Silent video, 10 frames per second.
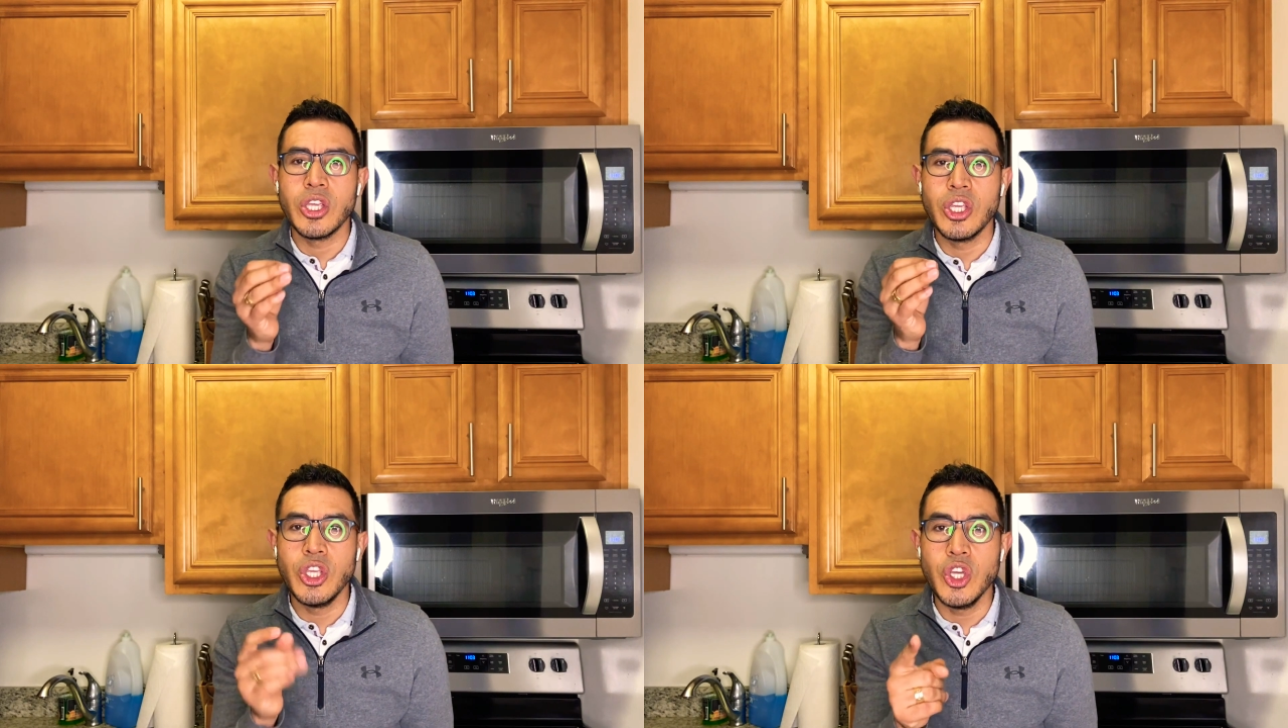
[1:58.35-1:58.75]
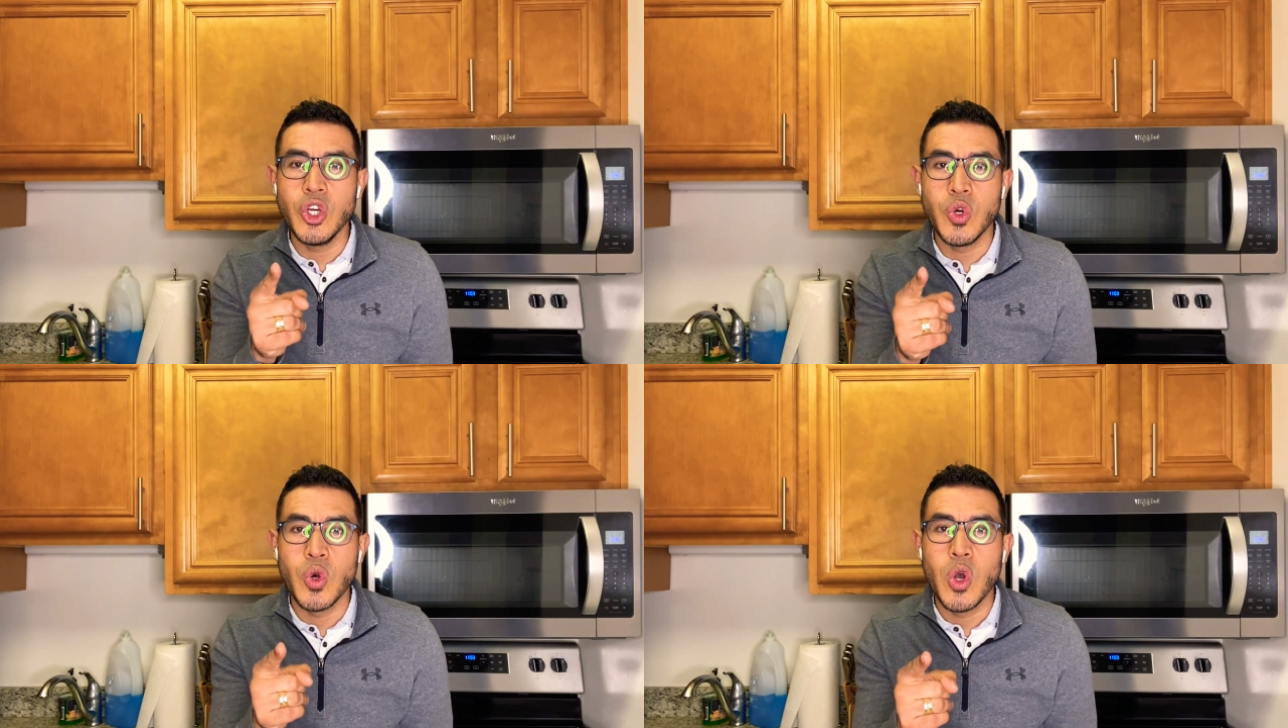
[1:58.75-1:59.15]

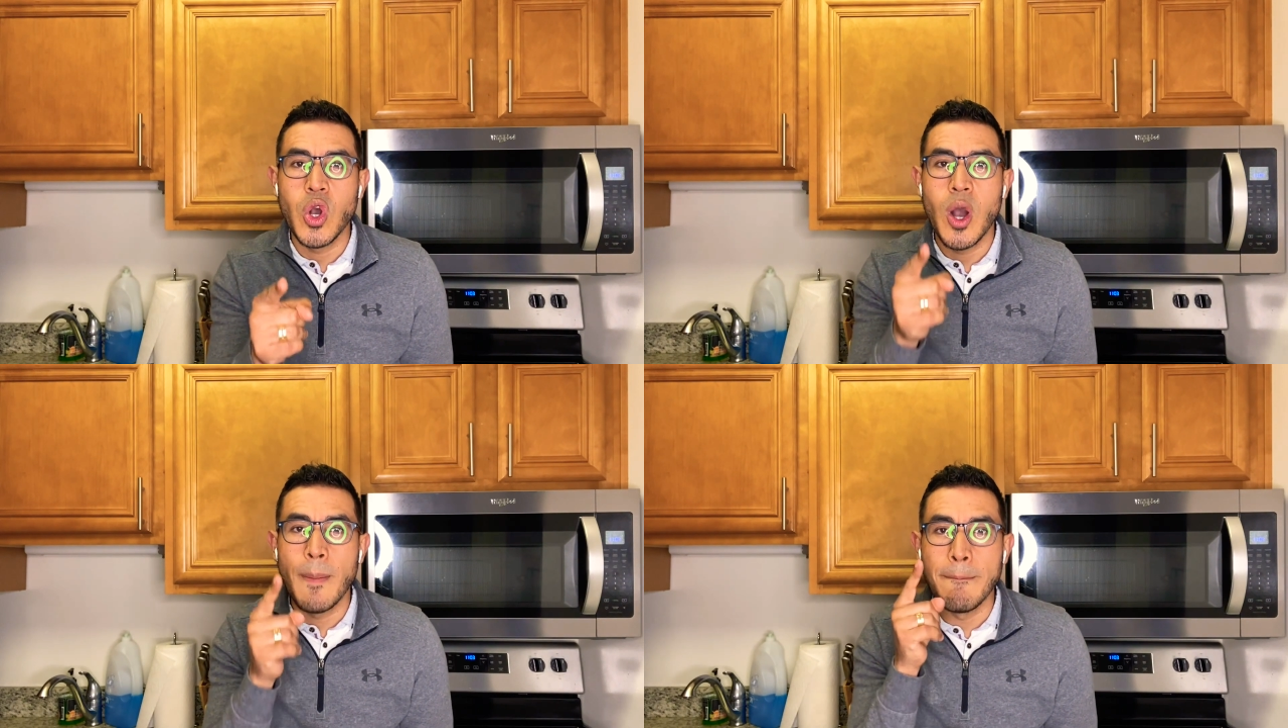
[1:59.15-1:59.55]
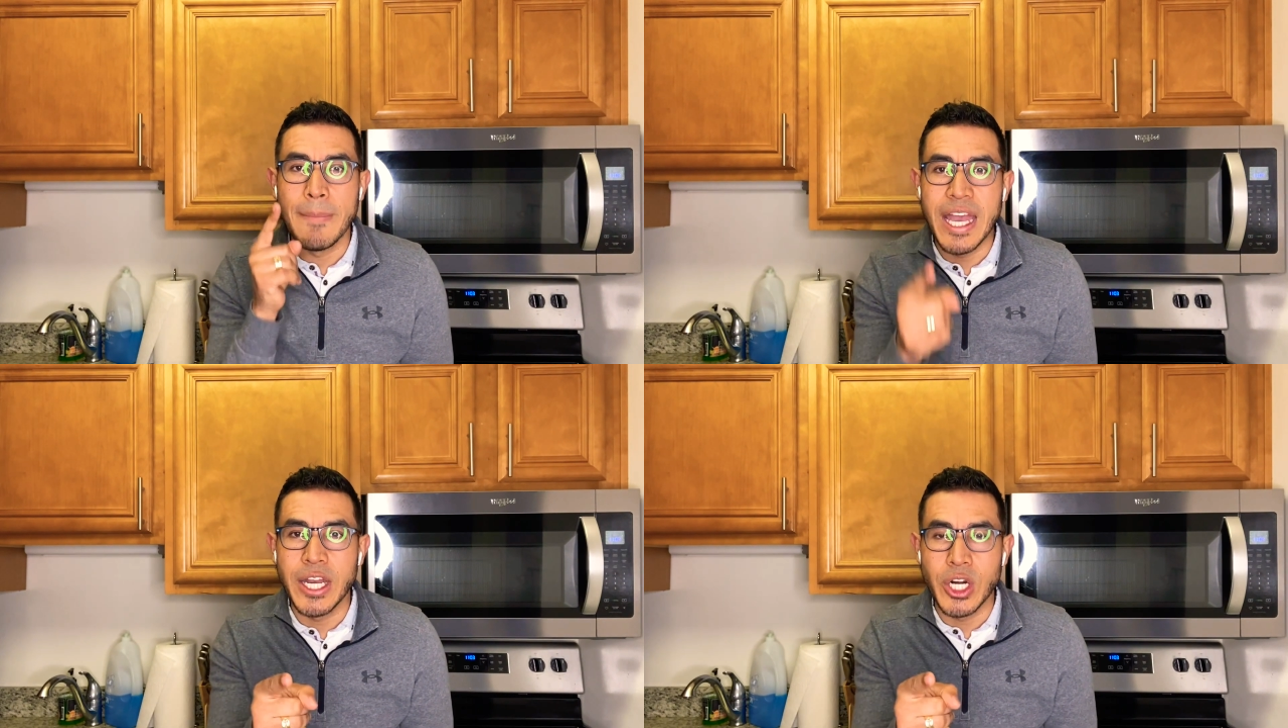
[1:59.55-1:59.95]
you
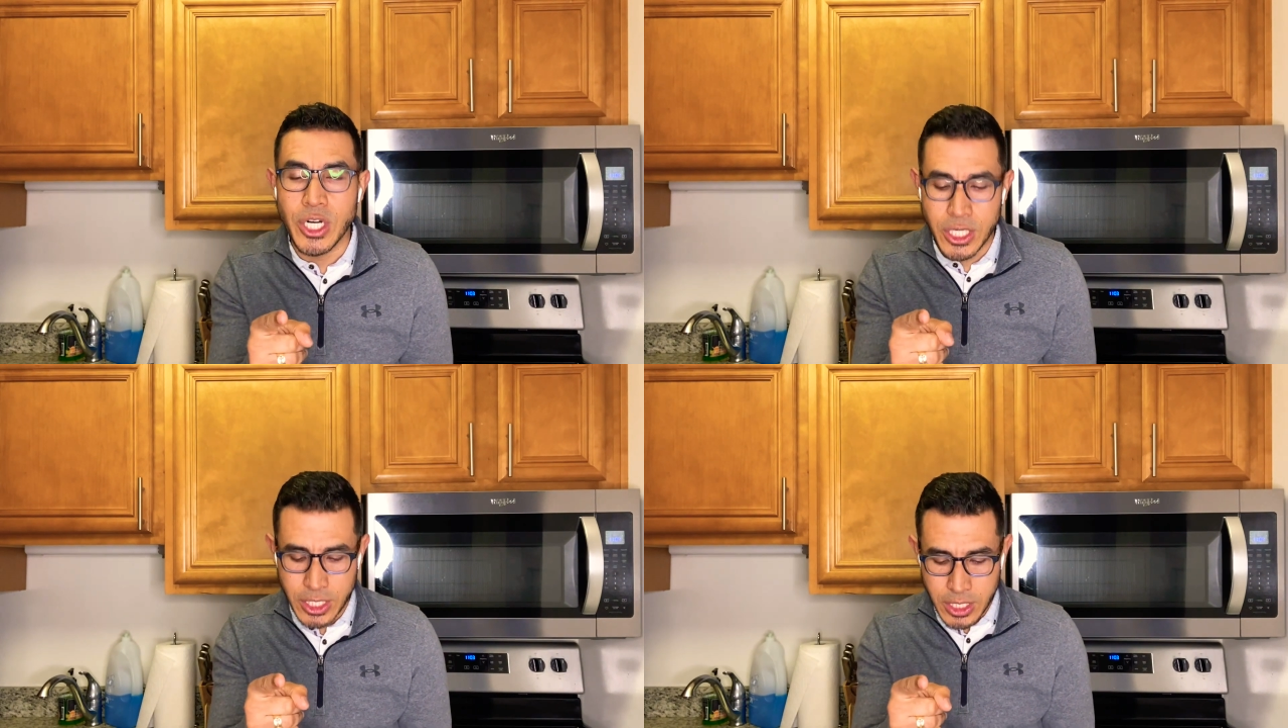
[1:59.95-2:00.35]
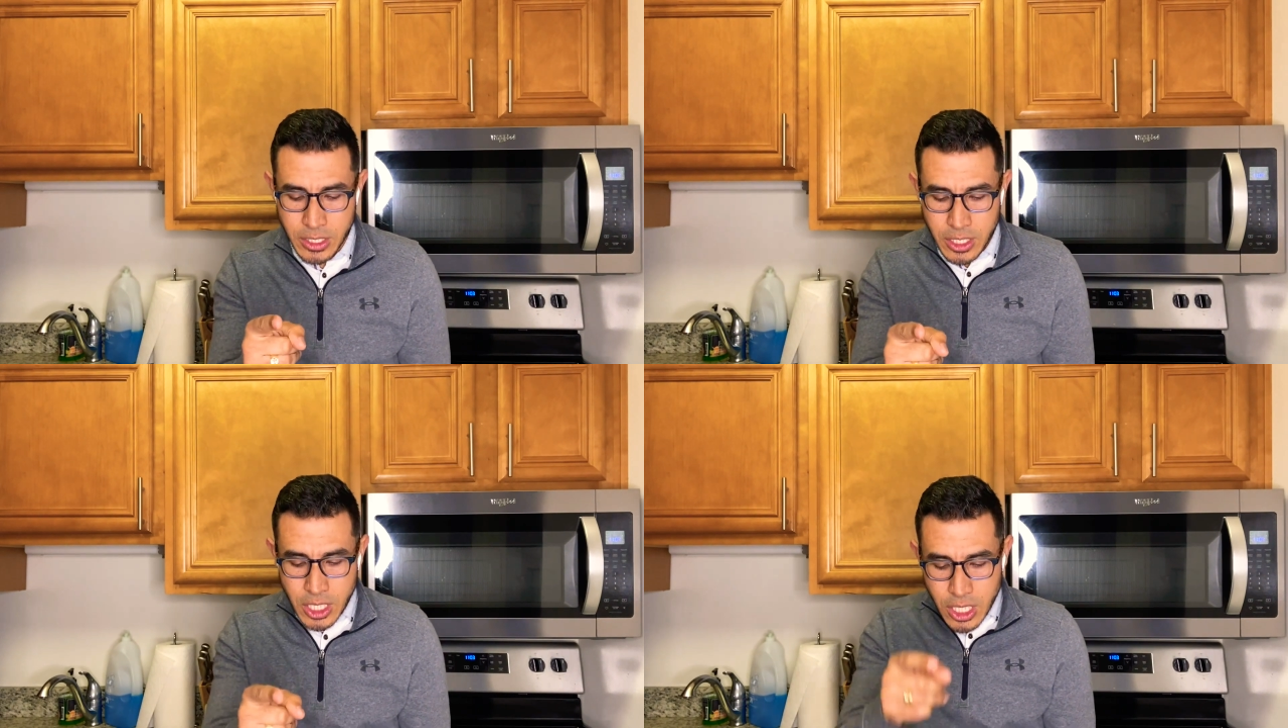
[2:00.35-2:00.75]
matter.
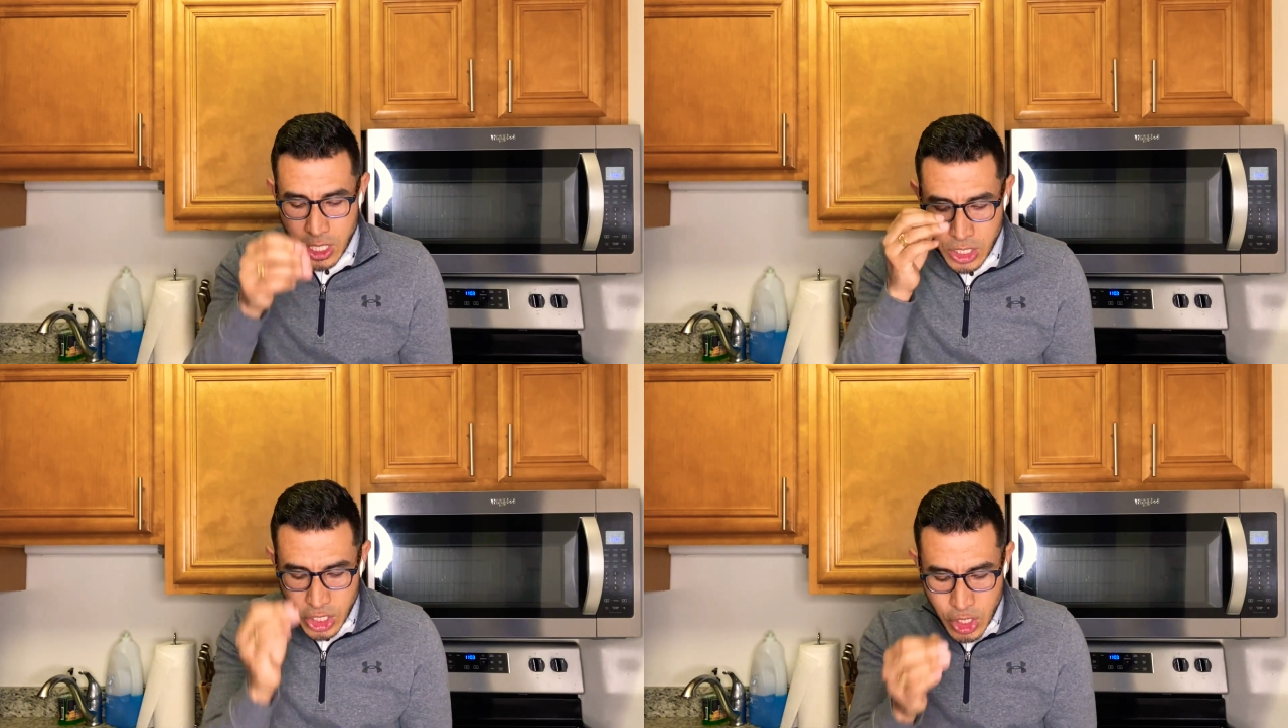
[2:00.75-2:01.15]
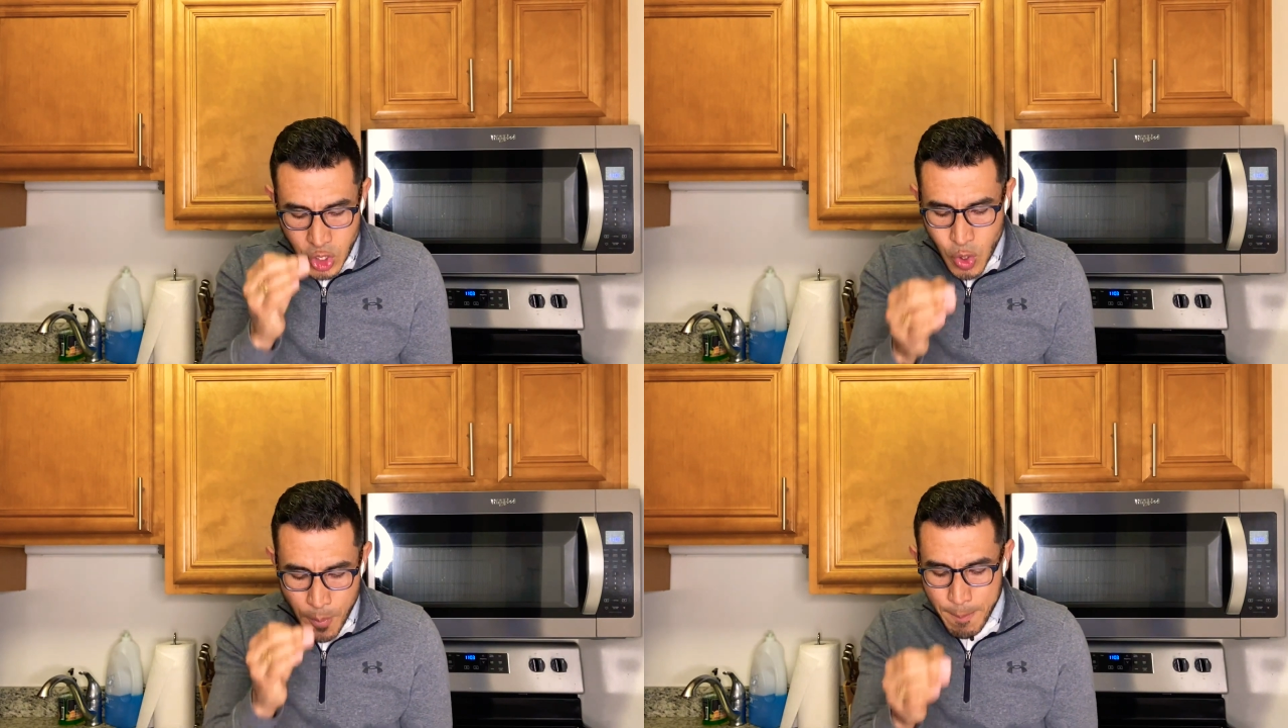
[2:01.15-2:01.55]

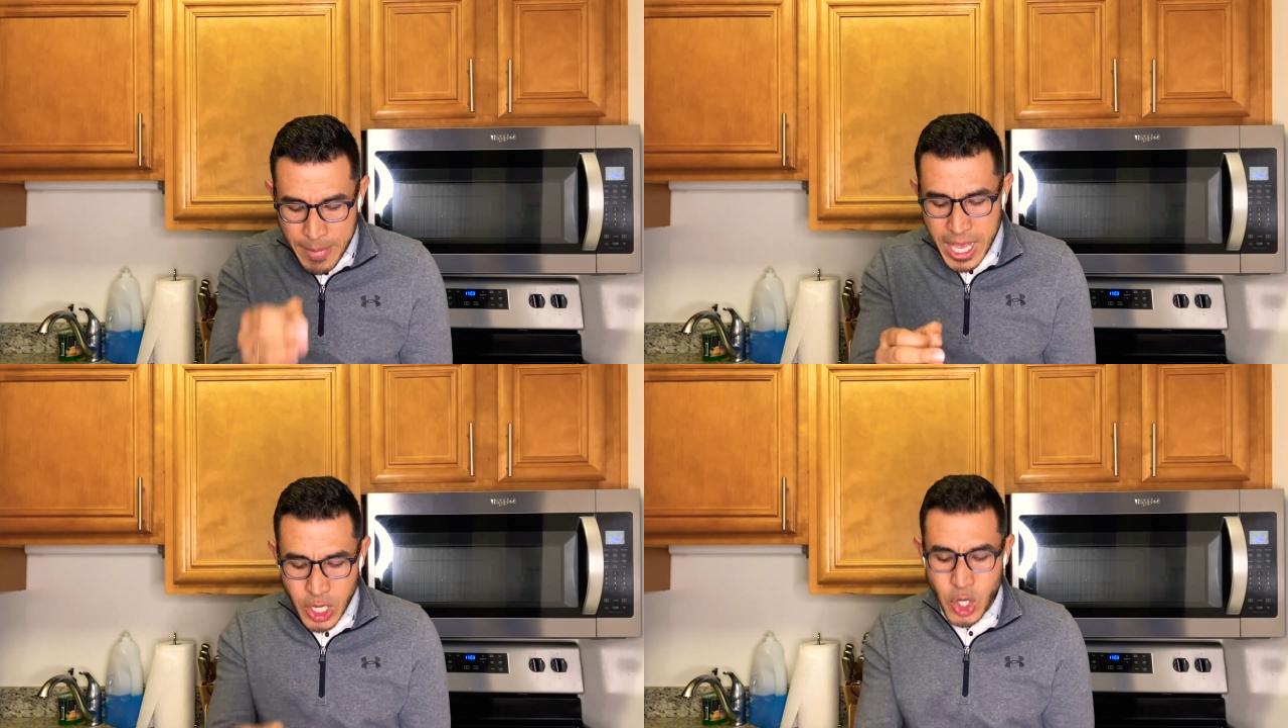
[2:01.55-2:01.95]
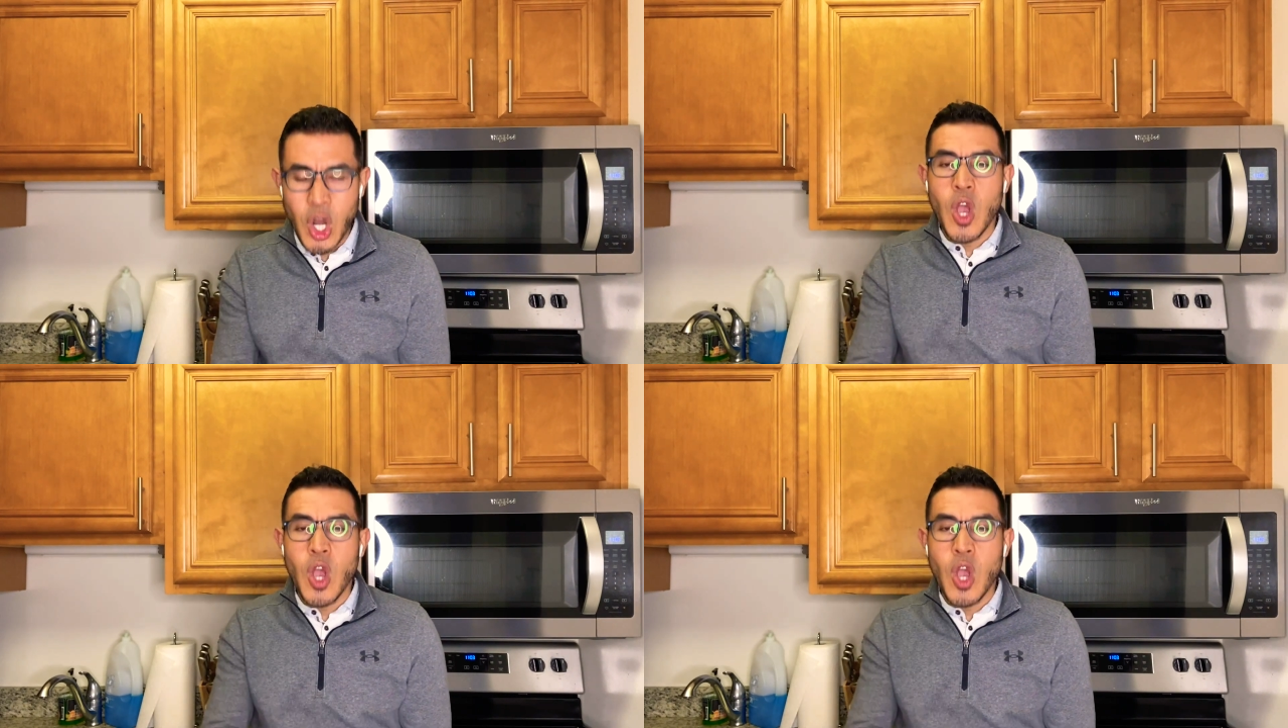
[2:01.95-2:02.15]
You matter.